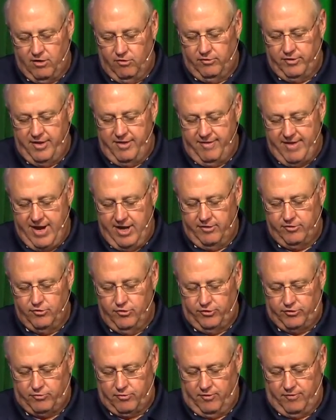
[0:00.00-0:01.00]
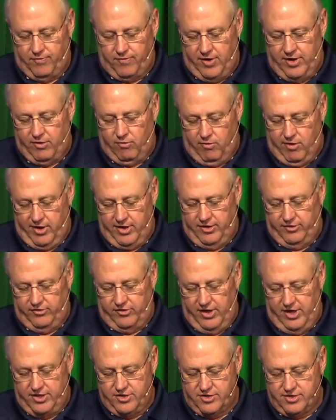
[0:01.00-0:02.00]
only the Al-Nusra Front
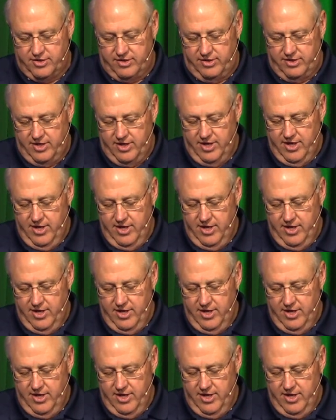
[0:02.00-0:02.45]
organization,